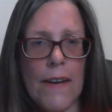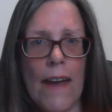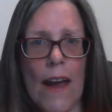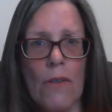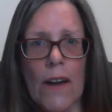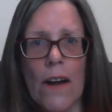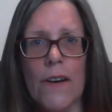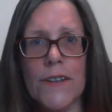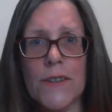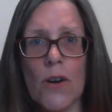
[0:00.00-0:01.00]
Now we
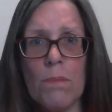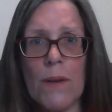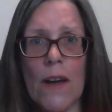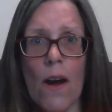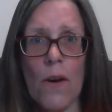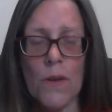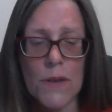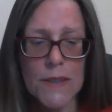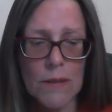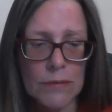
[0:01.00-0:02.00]
go to
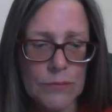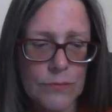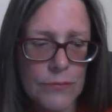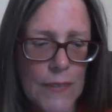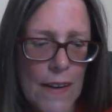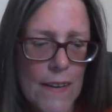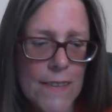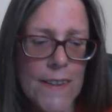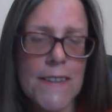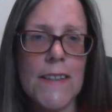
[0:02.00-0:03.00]
Scorpios.
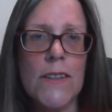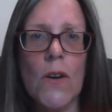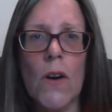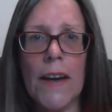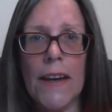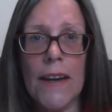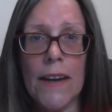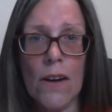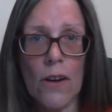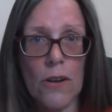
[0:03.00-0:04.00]
This is your
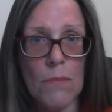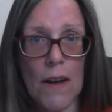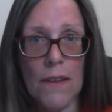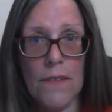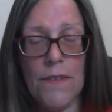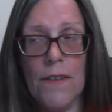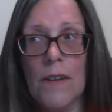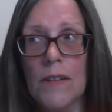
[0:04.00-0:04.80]
ego month.